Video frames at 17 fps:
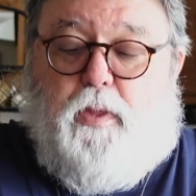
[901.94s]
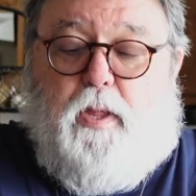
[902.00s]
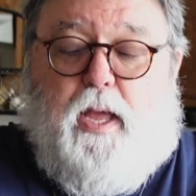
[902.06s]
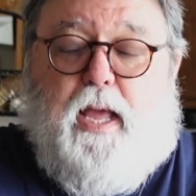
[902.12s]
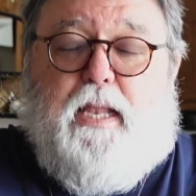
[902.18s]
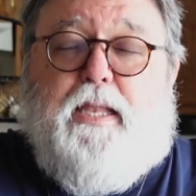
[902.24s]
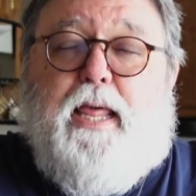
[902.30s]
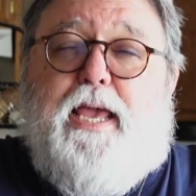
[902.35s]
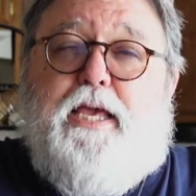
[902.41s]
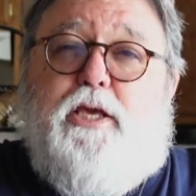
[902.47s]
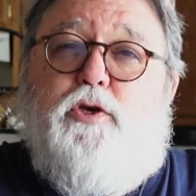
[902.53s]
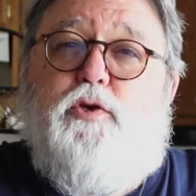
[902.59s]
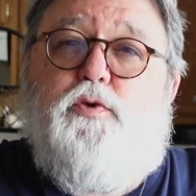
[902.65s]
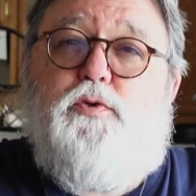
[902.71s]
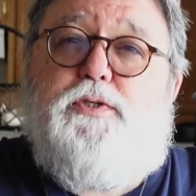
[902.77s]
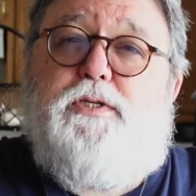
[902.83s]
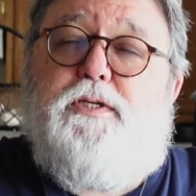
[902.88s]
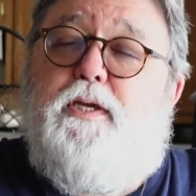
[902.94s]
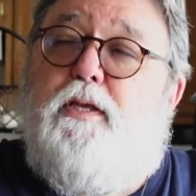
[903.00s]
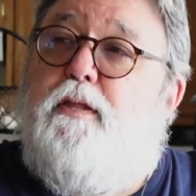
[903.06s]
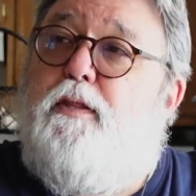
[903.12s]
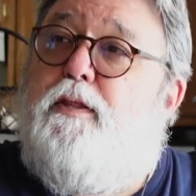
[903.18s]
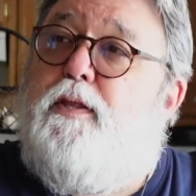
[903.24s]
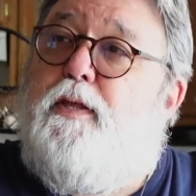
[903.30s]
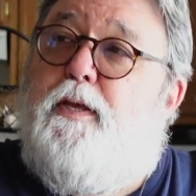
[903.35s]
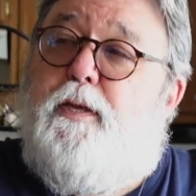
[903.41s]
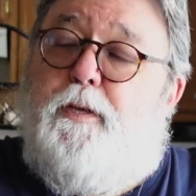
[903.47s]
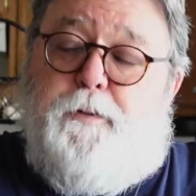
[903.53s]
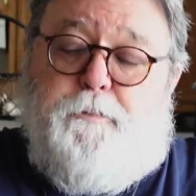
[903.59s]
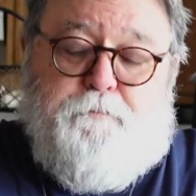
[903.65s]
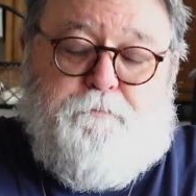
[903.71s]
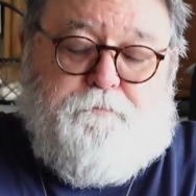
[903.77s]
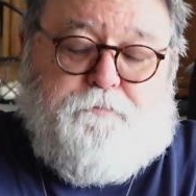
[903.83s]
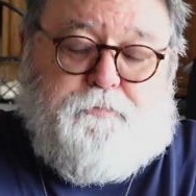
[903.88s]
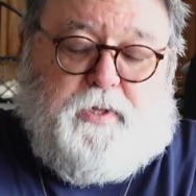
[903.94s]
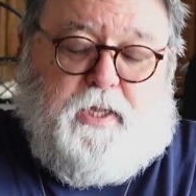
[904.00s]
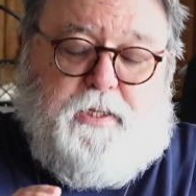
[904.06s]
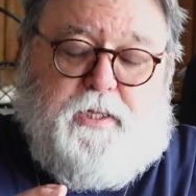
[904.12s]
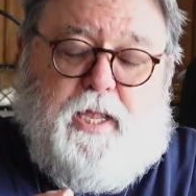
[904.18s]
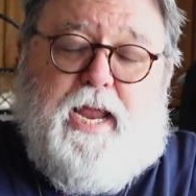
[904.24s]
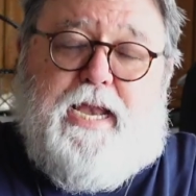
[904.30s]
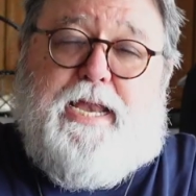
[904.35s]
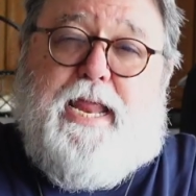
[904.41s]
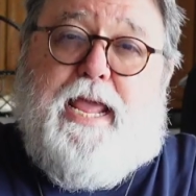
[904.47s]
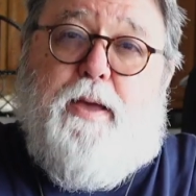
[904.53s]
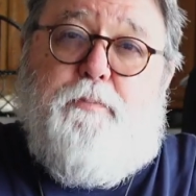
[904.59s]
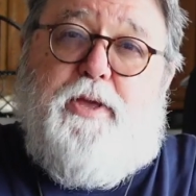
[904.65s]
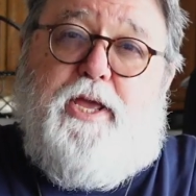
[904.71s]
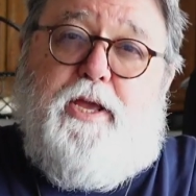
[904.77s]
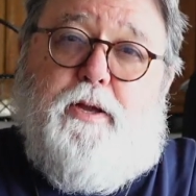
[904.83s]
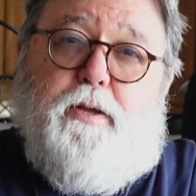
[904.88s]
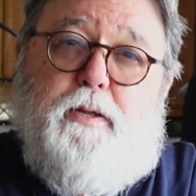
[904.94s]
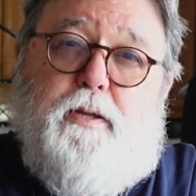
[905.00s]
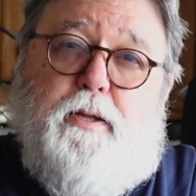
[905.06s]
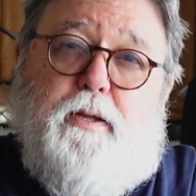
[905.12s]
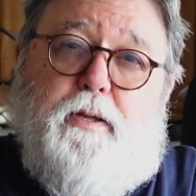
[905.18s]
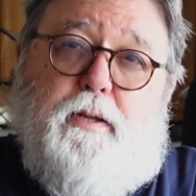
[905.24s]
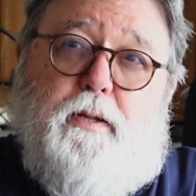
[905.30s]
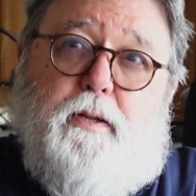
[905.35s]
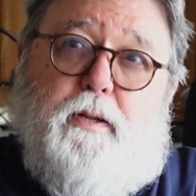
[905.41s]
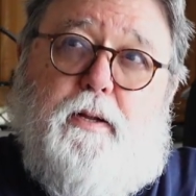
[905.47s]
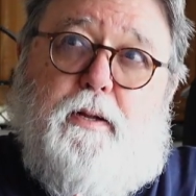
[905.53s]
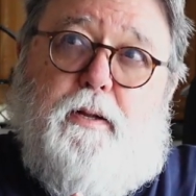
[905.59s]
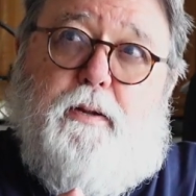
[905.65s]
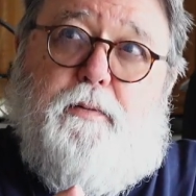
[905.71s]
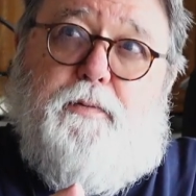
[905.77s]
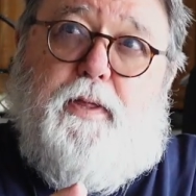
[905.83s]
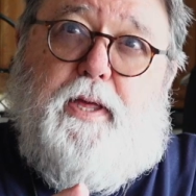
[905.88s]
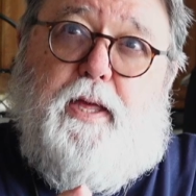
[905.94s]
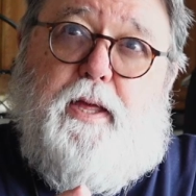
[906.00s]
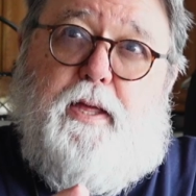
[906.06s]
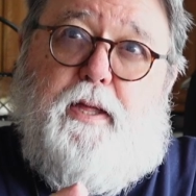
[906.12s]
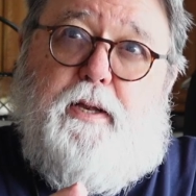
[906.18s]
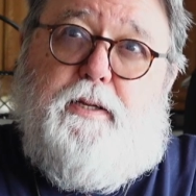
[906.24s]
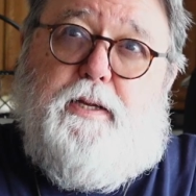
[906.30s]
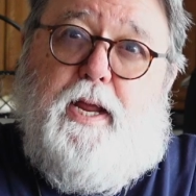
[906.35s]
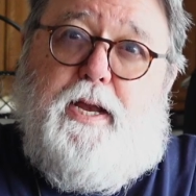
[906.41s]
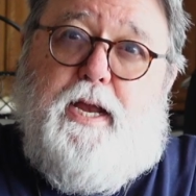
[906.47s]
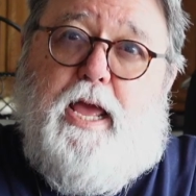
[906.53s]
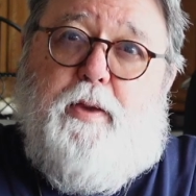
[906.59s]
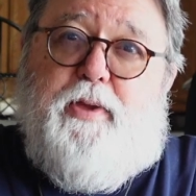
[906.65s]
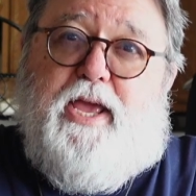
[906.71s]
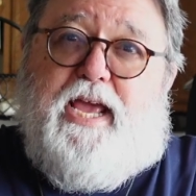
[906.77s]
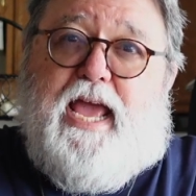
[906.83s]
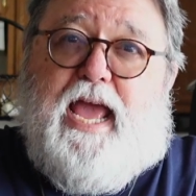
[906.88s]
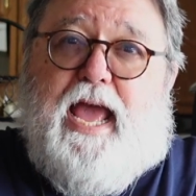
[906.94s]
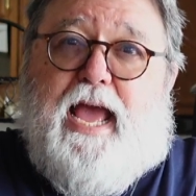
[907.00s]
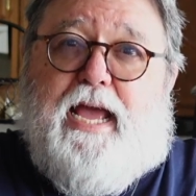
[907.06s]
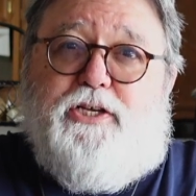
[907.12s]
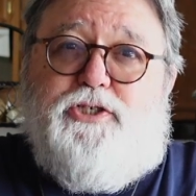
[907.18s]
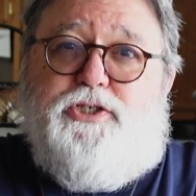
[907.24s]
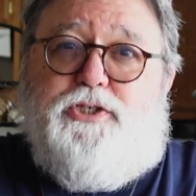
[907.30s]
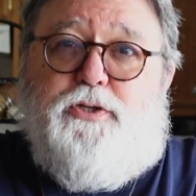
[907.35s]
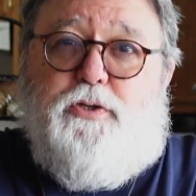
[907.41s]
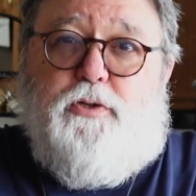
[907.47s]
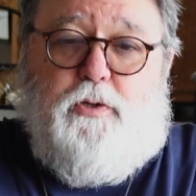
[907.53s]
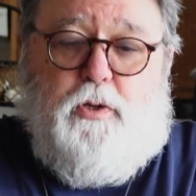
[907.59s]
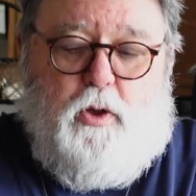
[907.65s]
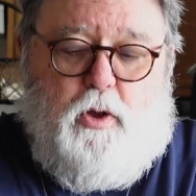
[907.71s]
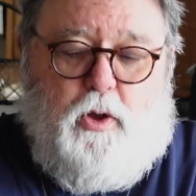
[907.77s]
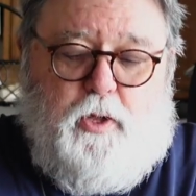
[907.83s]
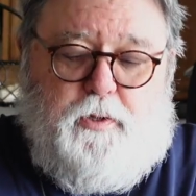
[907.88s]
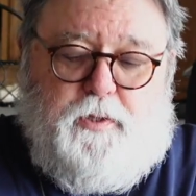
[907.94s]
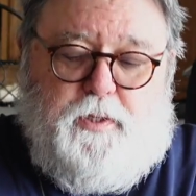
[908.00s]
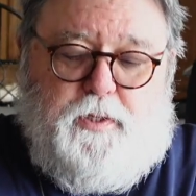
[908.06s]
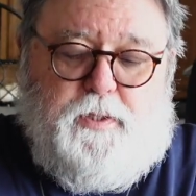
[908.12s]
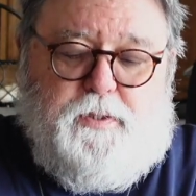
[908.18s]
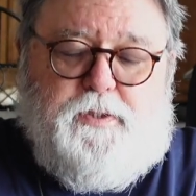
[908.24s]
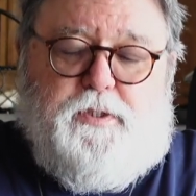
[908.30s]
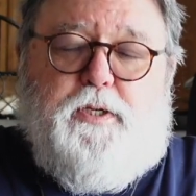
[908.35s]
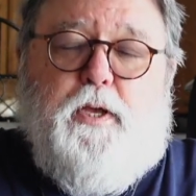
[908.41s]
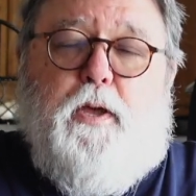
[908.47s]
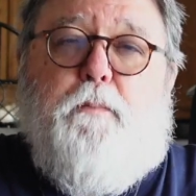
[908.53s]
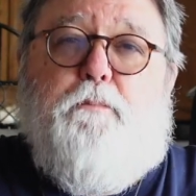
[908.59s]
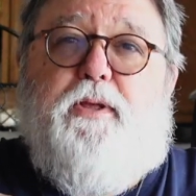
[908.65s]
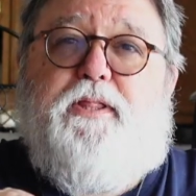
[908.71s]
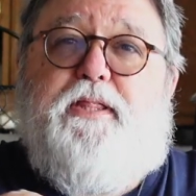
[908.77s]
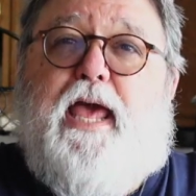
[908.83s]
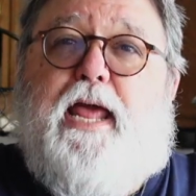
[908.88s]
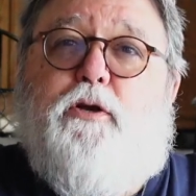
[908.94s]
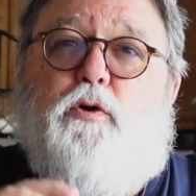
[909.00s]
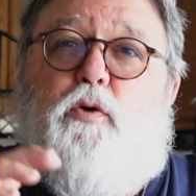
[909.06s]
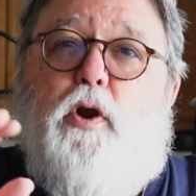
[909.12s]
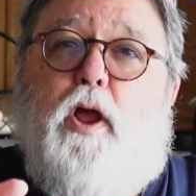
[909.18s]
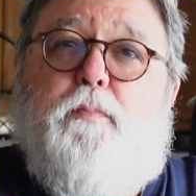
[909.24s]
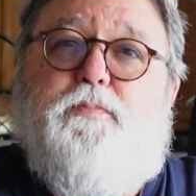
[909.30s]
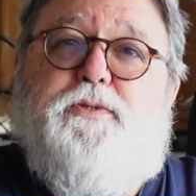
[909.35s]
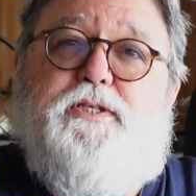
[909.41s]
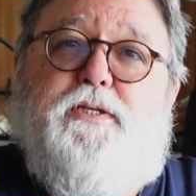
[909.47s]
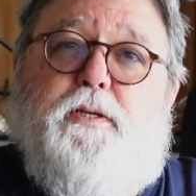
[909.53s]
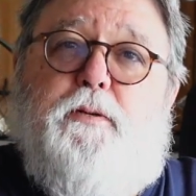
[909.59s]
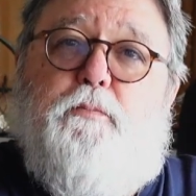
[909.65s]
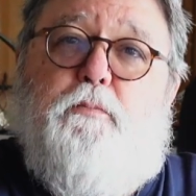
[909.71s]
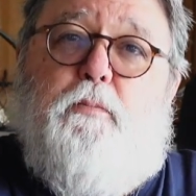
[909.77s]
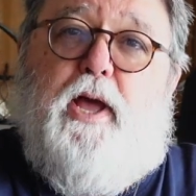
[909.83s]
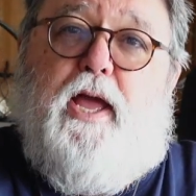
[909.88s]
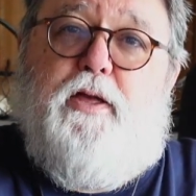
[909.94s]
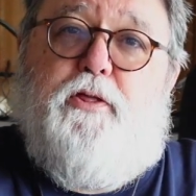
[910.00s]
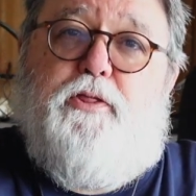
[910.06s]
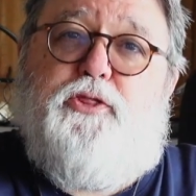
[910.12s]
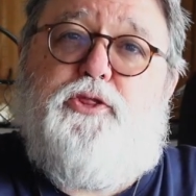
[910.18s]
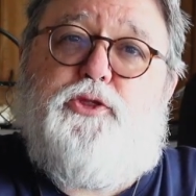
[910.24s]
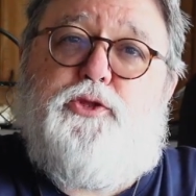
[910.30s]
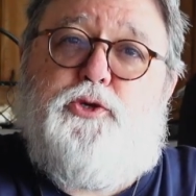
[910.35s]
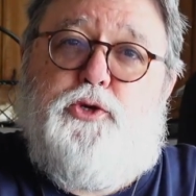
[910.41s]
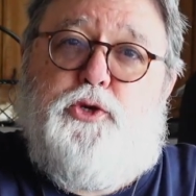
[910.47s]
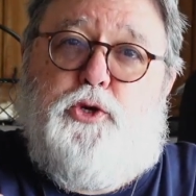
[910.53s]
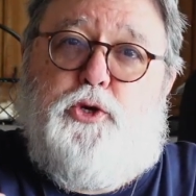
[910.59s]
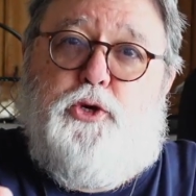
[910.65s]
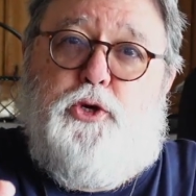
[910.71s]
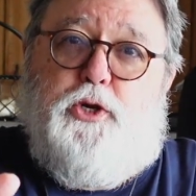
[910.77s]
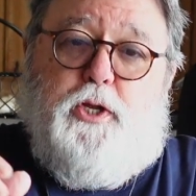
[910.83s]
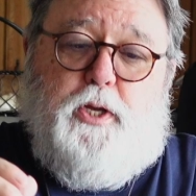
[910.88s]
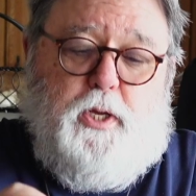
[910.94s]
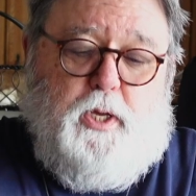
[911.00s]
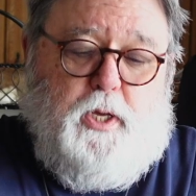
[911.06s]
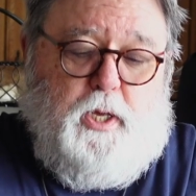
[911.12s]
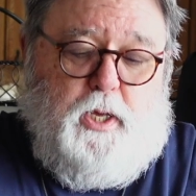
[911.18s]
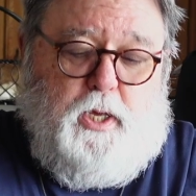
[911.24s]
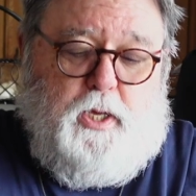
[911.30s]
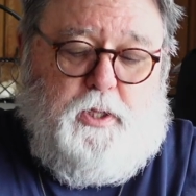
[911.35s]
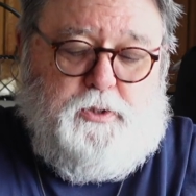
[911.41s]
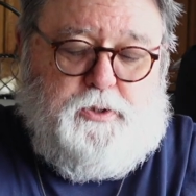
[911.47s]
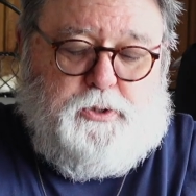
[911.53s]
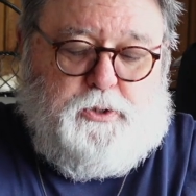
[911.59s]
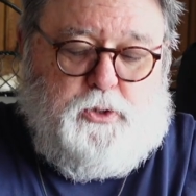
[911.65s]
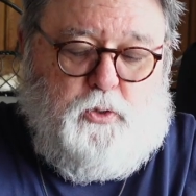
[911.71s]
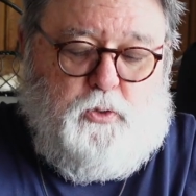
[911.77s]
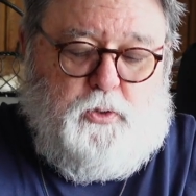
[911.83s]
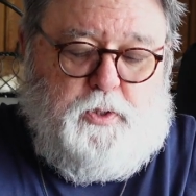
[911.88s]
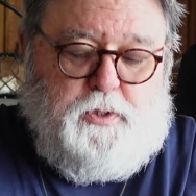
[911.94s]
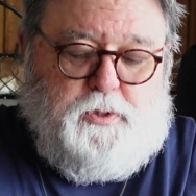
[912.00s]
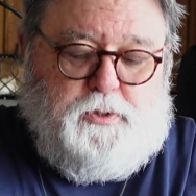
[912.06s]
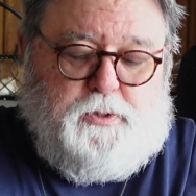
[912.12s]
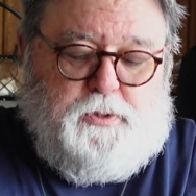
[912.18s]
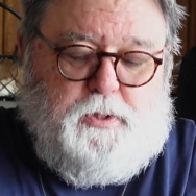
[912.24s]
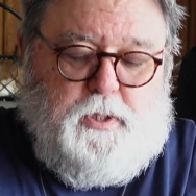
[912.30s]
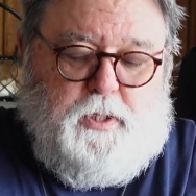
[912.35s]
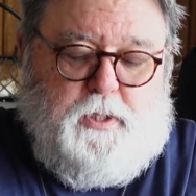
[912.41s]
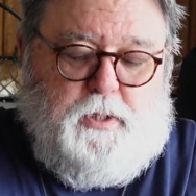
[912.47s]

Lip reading: I like using the dynamic the dynamic action on this, but that crops in by a third. And so this